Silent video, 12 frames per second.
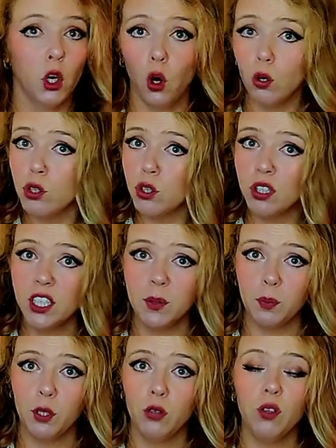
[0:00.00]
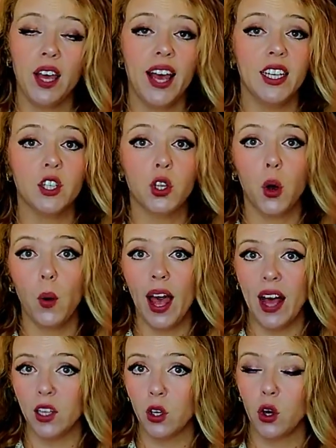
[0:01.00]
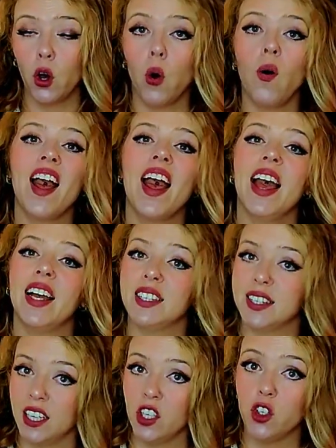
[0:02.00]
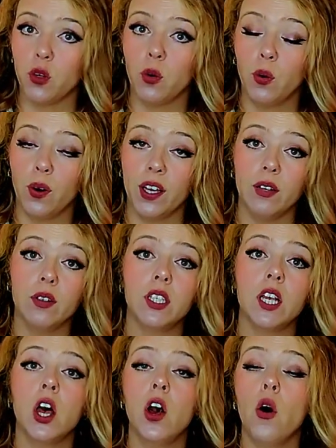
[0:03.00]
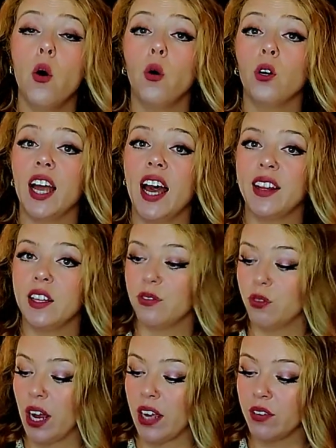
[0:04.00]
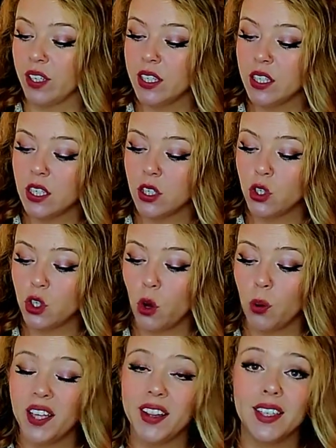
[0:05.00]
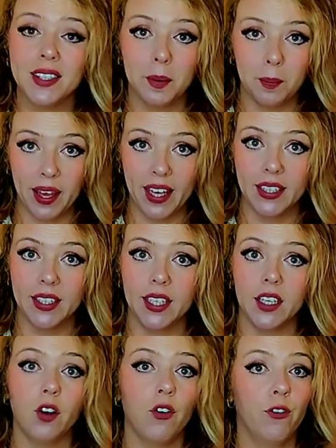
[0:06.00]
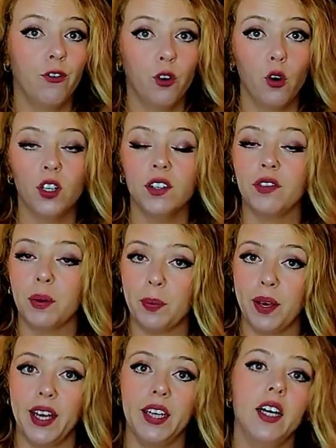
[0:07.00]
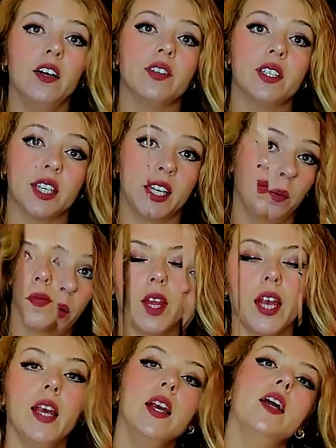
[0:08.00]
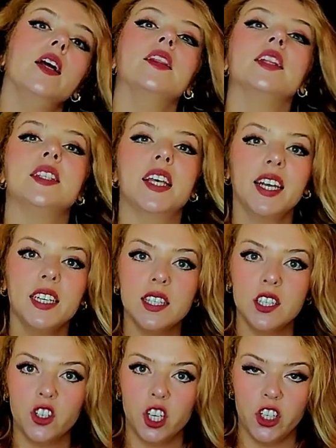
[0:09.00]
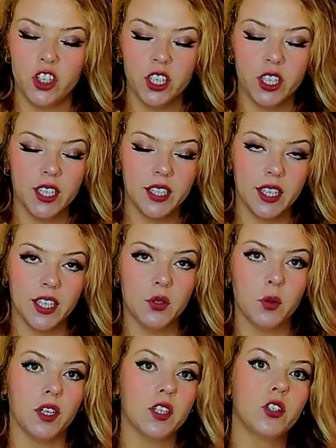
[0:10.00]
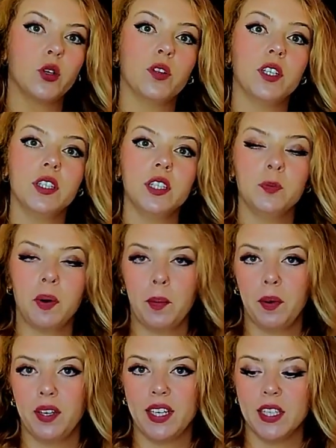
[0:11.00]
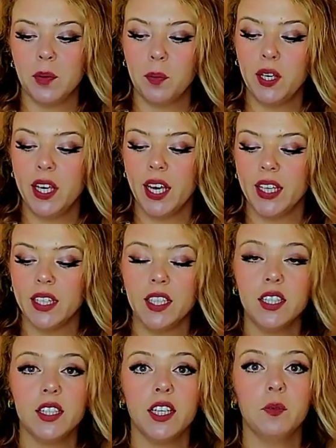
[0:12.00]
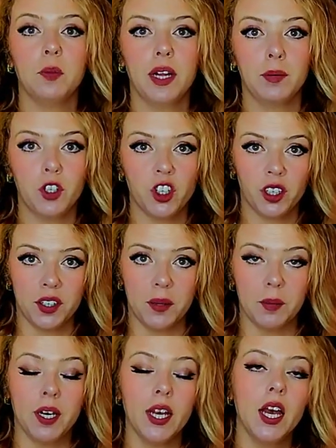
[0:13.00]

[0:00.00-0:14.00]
Also, this product has no alcohol, essential oils, or added fragrance, so it is amazing for repair of the skin barrier. The second suggestion is this one. So this is Papa Recipe, and it is their blemish cream.